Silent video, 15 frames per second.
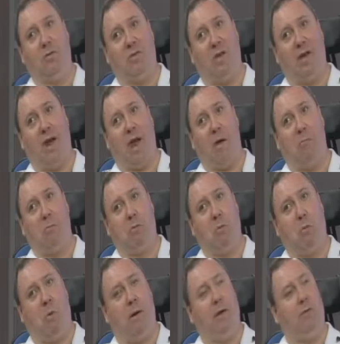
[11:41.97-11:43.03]
say I'm
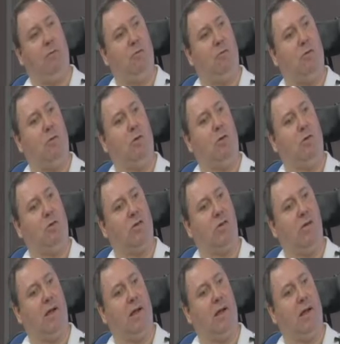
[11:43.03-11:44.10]
quite
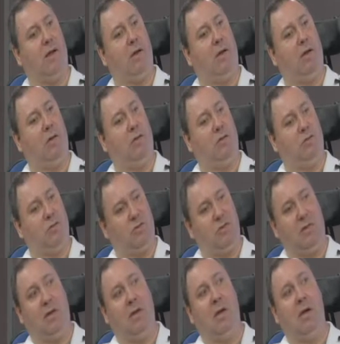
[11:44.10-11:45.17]
fortunate because,
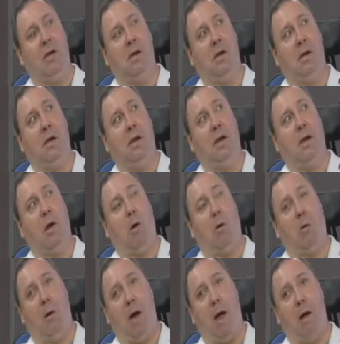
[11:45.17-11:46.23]

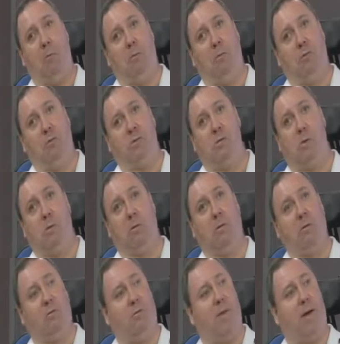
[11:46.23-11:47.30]
I was
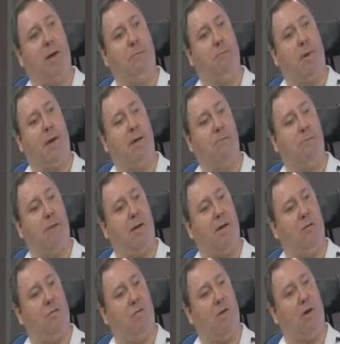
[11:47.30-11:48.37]
notified by my
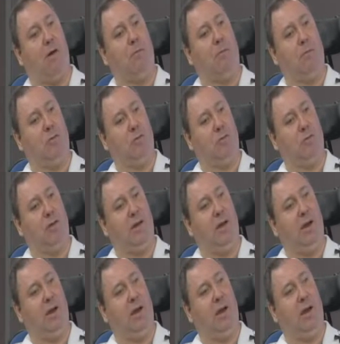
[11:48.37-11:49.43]

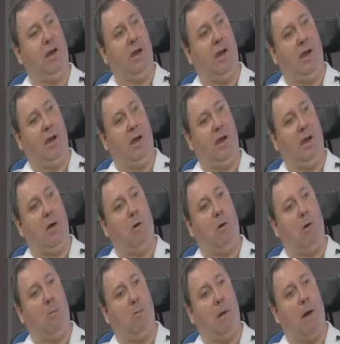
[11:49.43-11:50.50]
pharmacy,
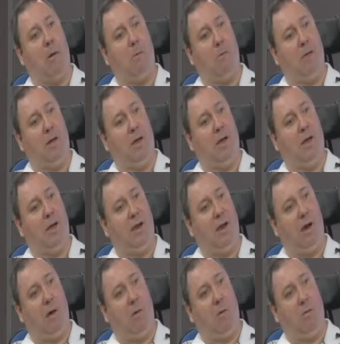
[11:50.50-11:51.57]
about it,
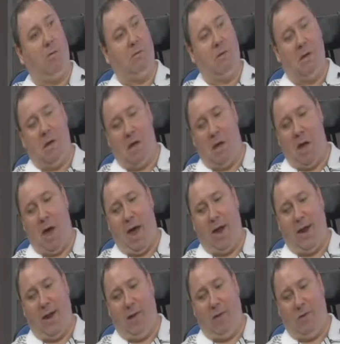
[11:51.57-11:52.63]
and I
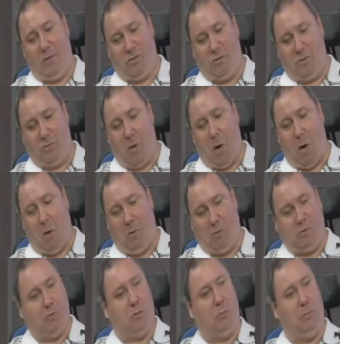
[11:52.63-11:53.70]
guess
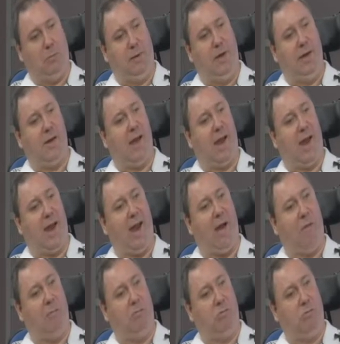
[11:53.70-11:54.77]
also being I
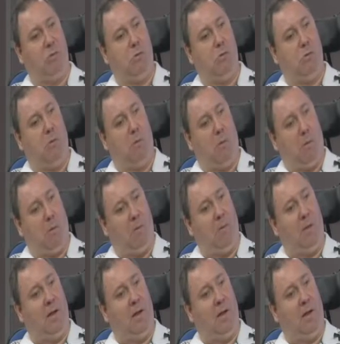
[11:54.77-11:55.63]
have dual